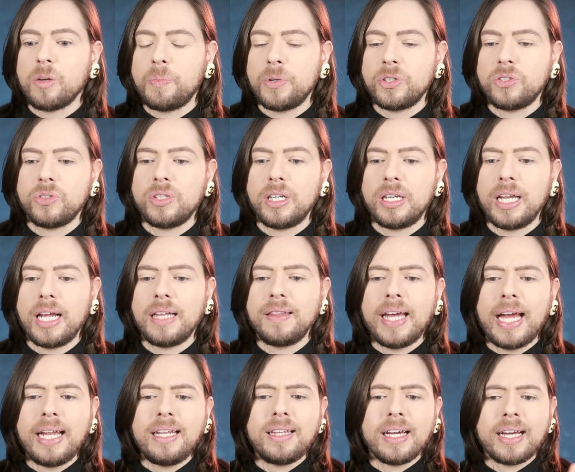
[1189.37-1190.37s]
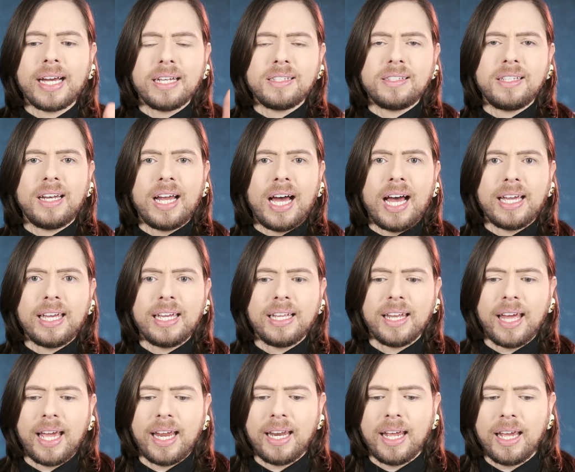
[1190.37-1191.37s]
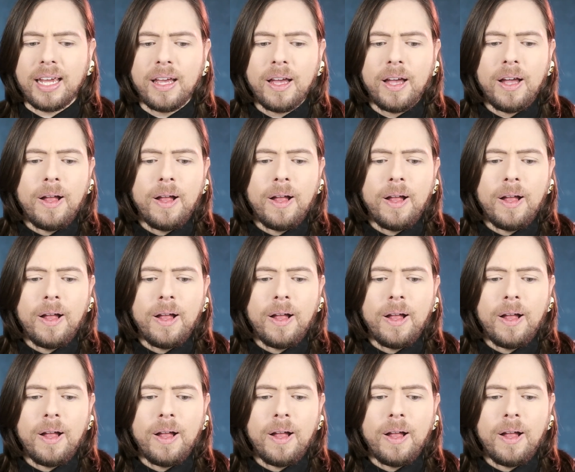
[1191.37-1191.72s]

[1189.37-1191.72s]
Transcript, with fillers: opportunity. And then the Kaziragi lady,